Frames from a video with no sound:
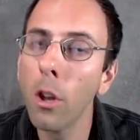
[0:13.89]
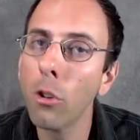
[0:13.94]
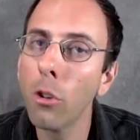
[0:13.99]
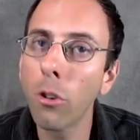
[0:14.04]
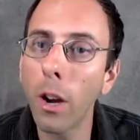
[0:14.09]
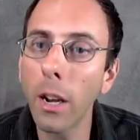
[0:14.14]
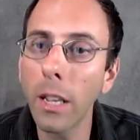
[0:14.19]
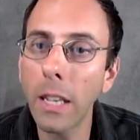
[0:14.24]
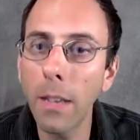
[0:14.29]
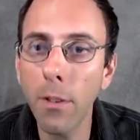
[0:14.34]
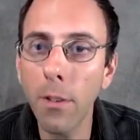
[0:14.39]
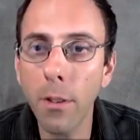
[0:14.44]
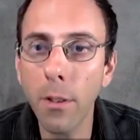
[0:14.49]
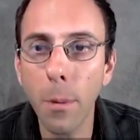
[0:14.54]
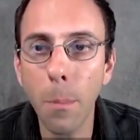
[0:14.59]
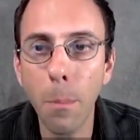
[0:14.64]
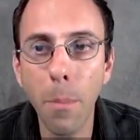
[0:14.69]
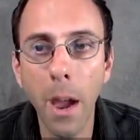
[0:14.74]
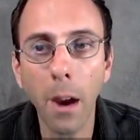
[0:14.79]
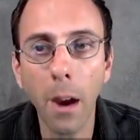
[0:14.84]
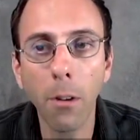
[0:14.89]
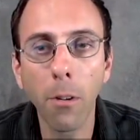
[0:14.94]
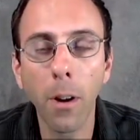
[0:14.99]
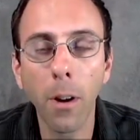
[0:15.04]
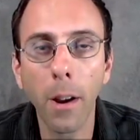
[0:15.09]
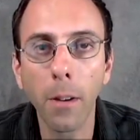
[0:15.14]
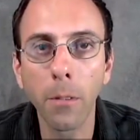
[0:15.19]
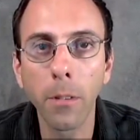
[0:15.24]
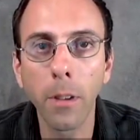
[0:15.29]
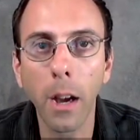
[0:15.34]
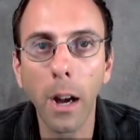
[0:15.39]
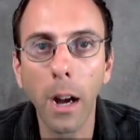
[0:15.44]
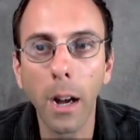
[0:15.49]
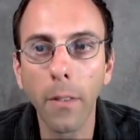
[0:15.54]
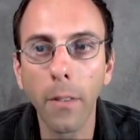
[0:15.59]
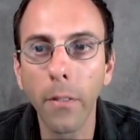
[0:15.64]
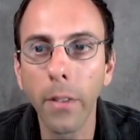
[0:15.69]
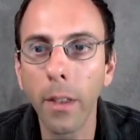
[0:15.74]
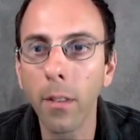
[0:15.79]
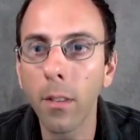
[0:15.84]
Try to give you some background
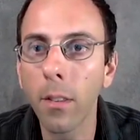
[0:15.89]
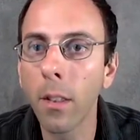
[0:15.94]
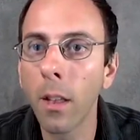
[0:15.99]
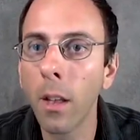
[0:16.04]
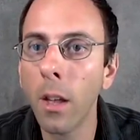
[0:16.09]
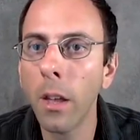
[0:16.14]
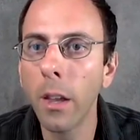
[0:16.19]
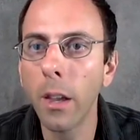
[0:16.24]
on this,